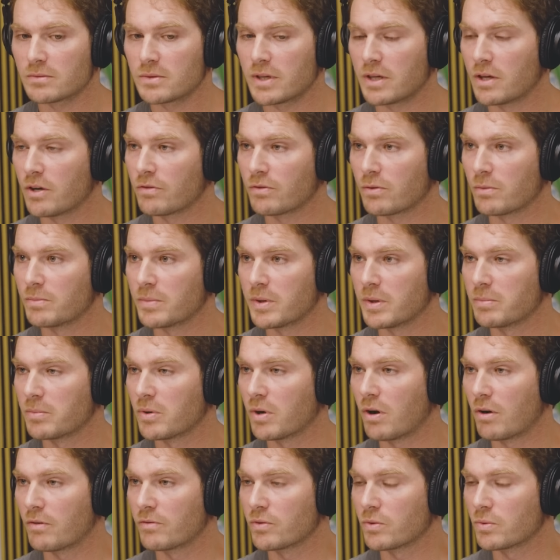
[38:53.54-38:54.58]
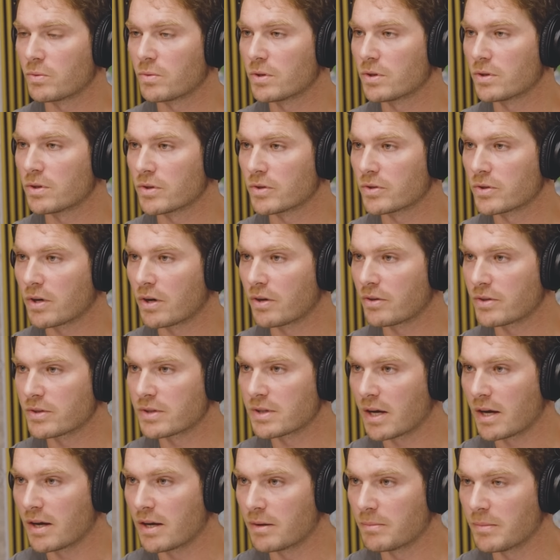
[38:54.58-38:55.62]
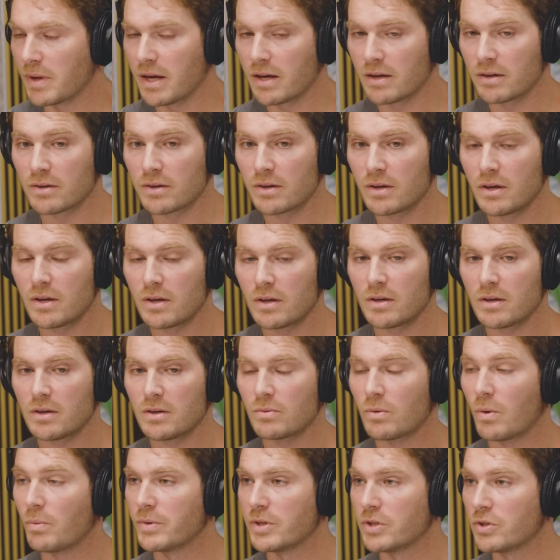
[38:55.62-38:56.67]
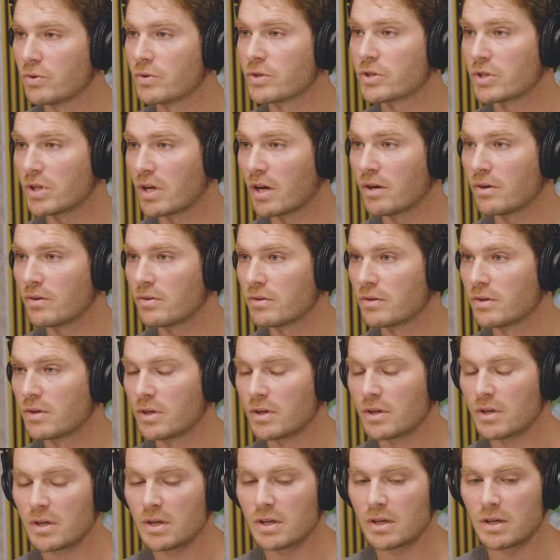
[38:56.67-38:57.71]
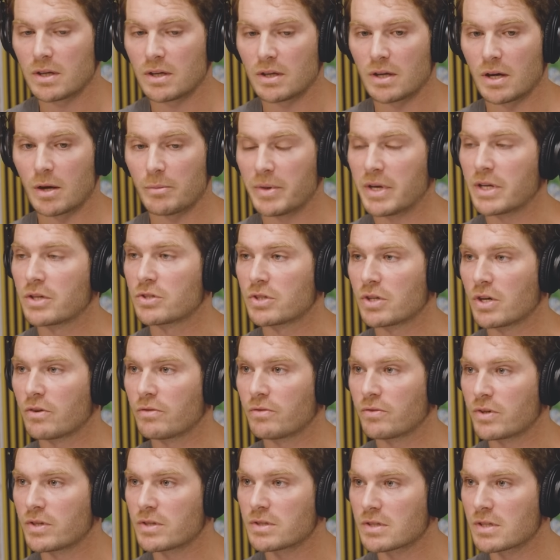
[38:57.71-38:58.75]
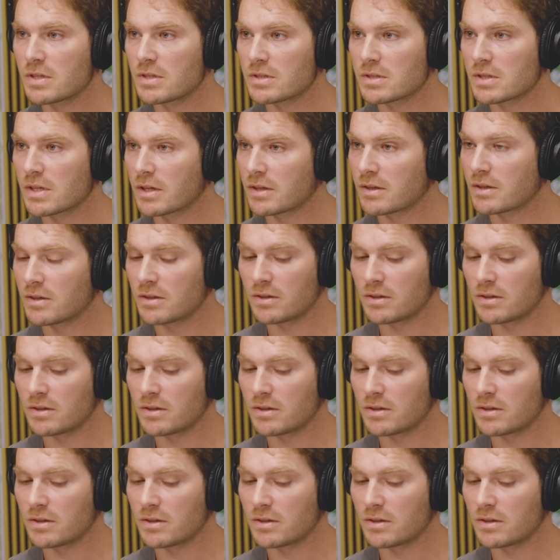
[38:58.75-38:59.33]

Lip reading: hear from people all over the world all the time. And when we do a show, a big show, for instance, like